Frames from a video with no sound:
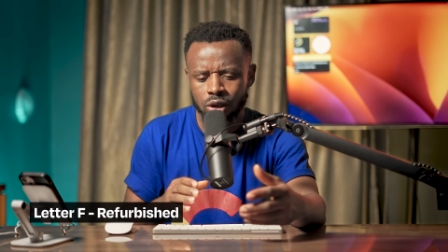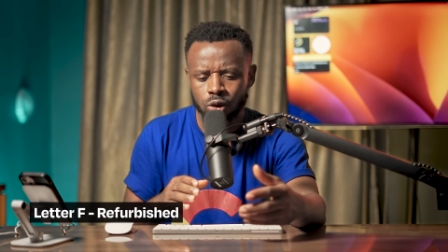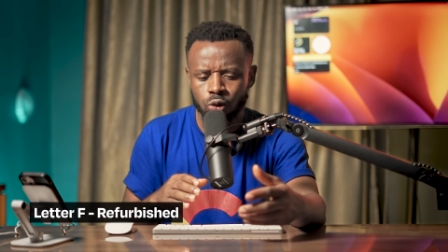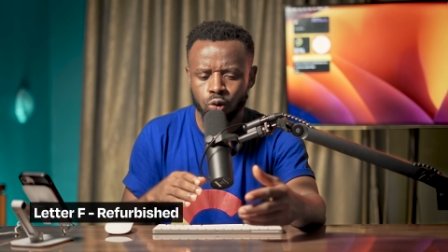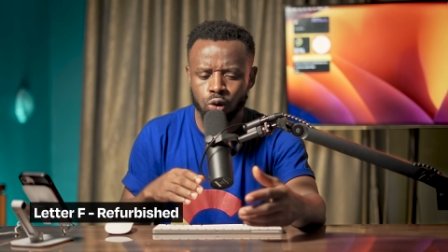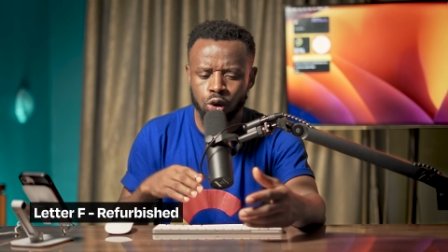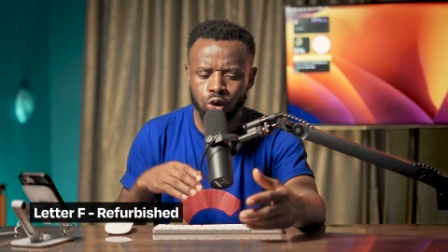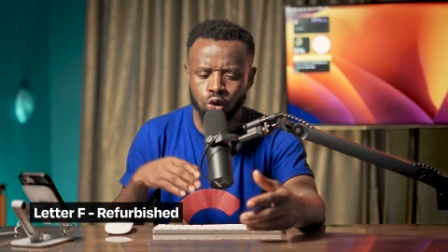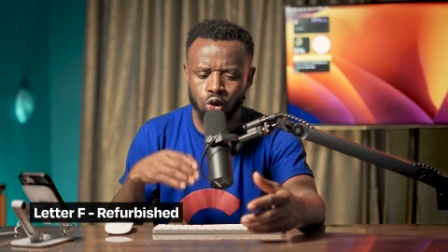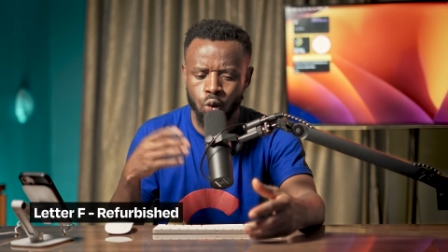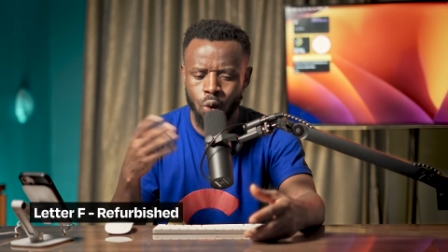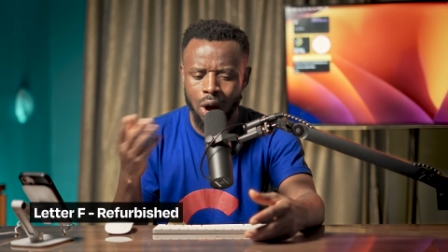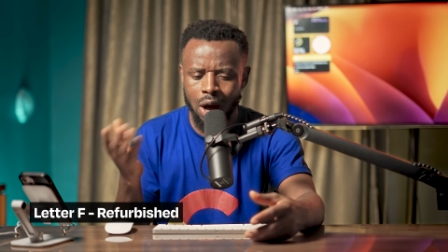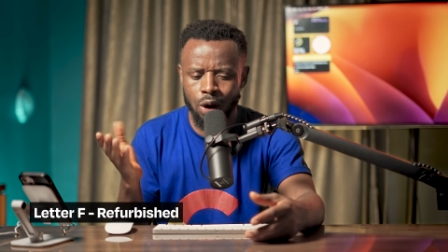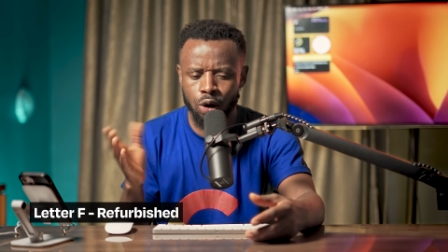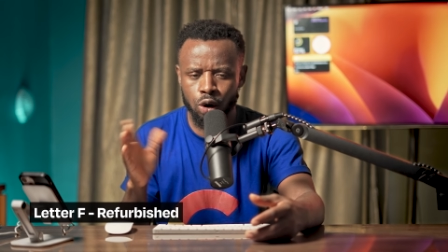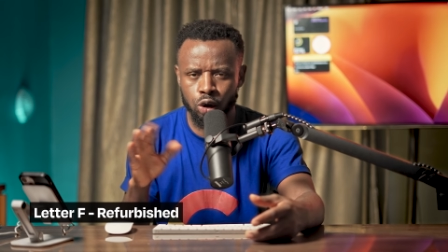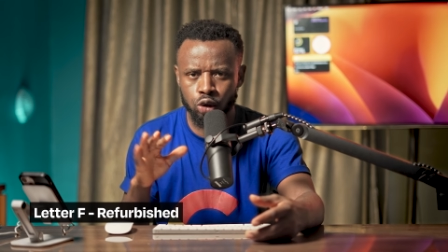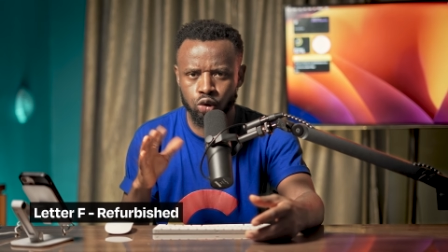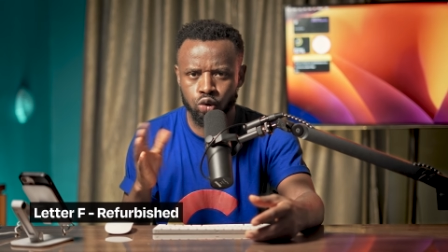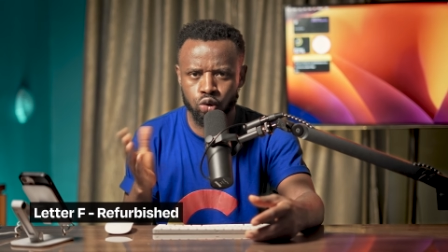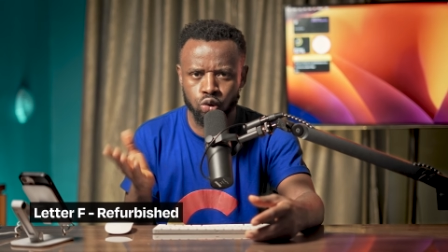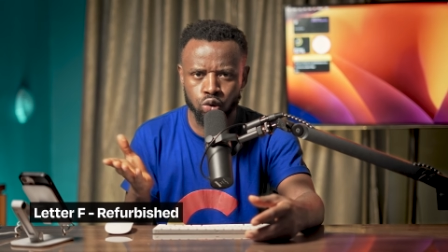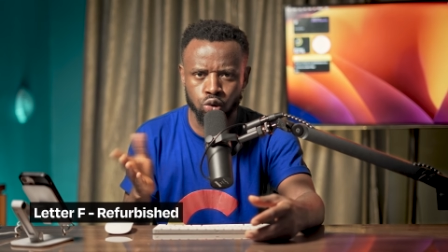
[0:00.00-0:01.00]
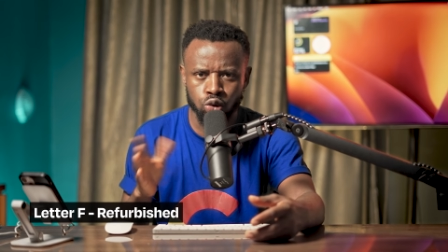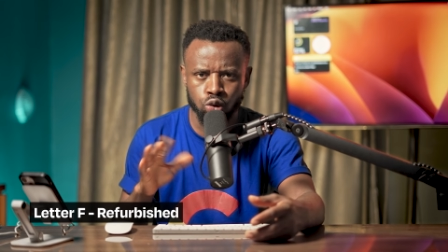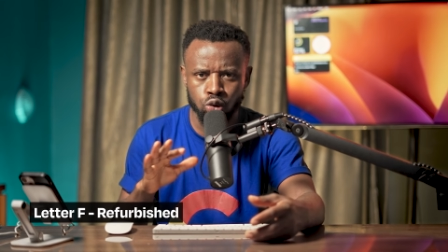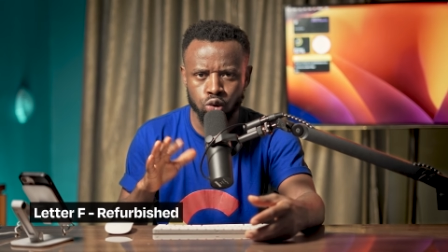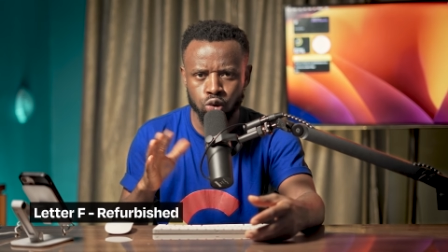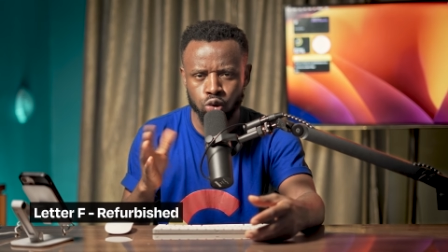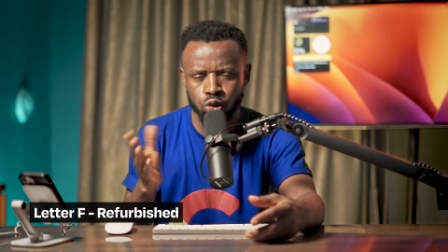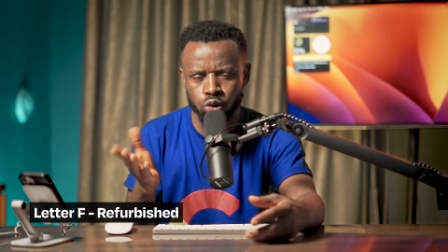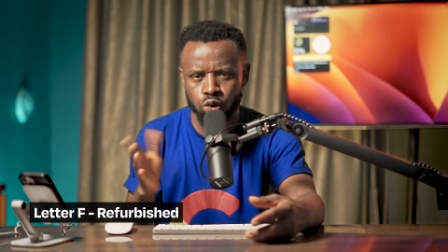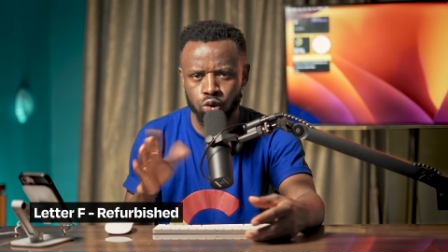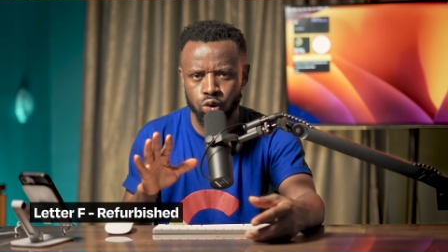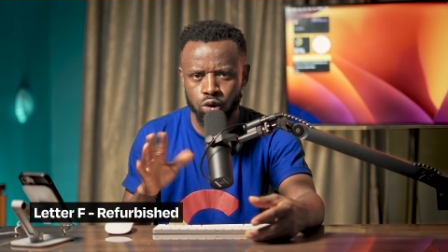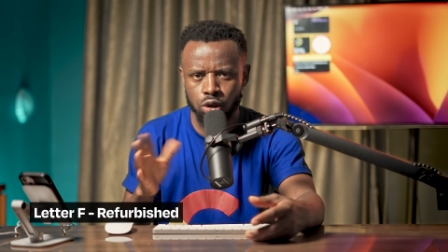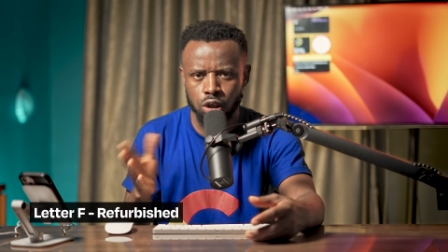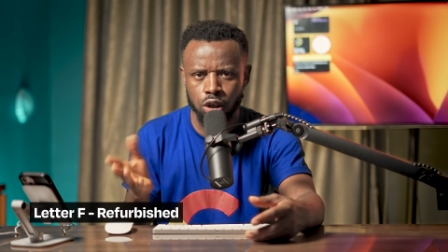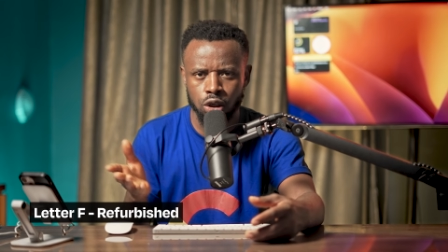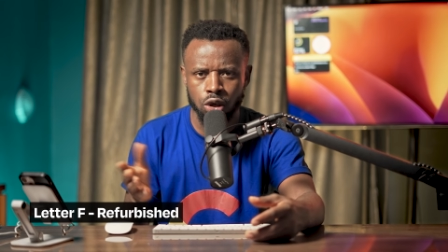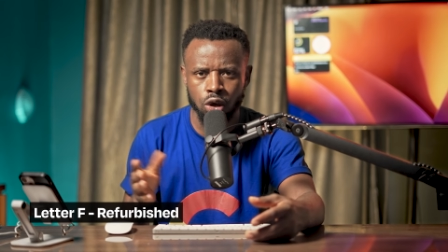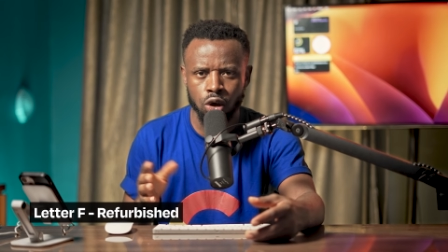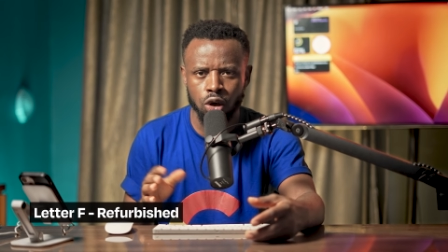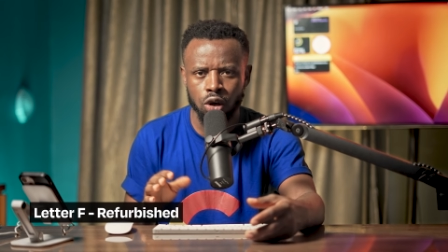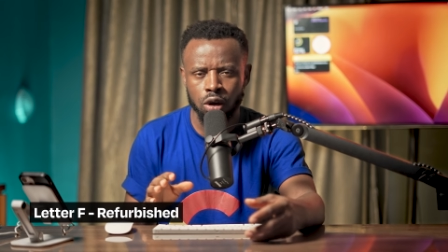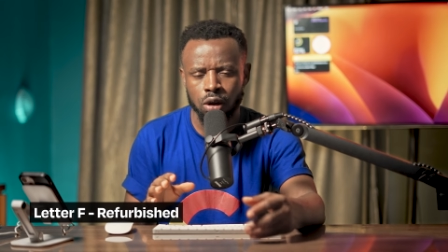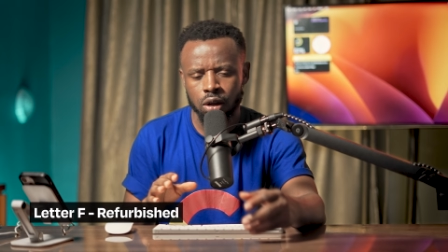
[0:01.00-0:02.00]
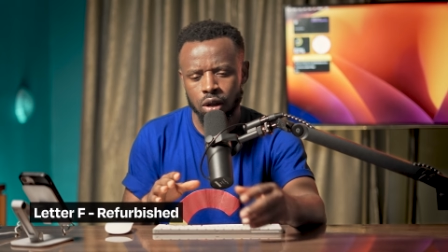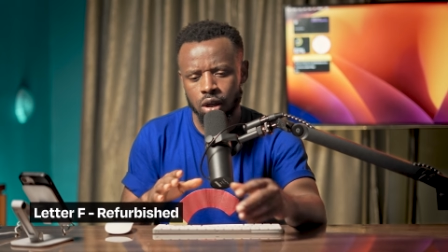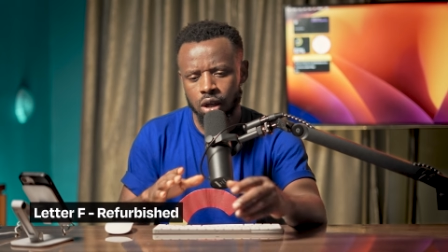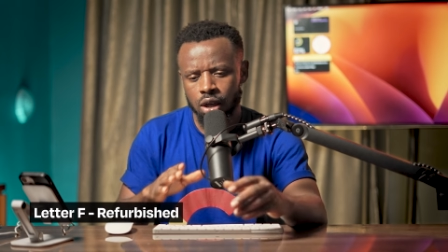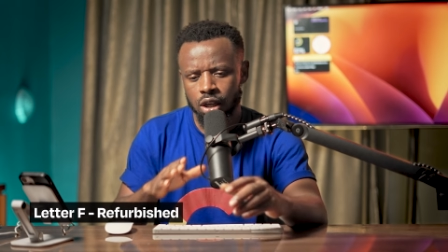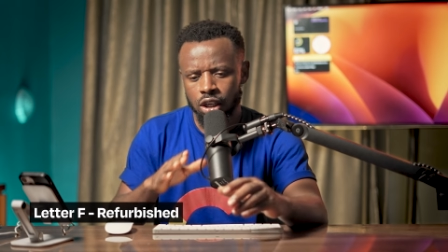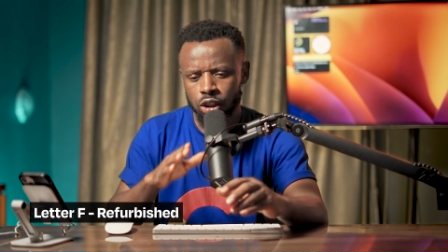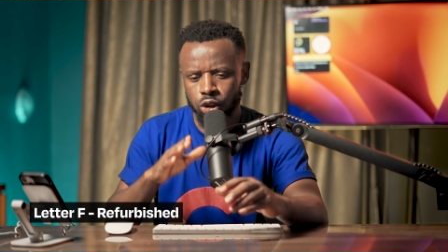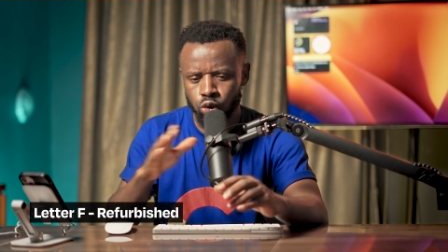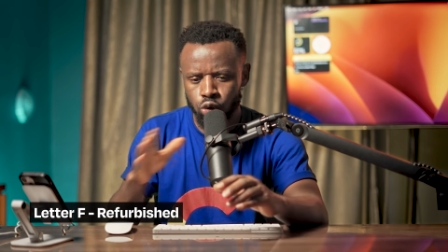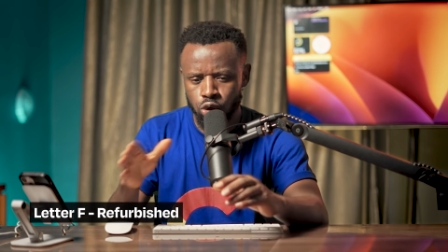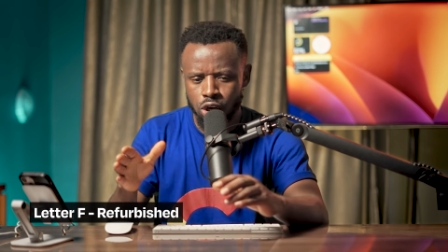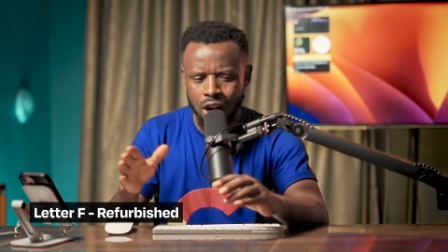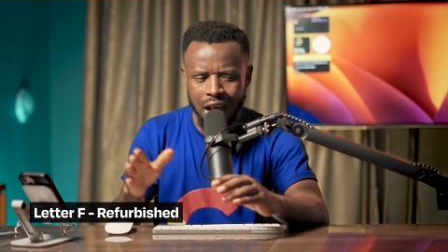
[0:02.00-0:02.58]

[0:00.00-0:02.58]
We do one or two, do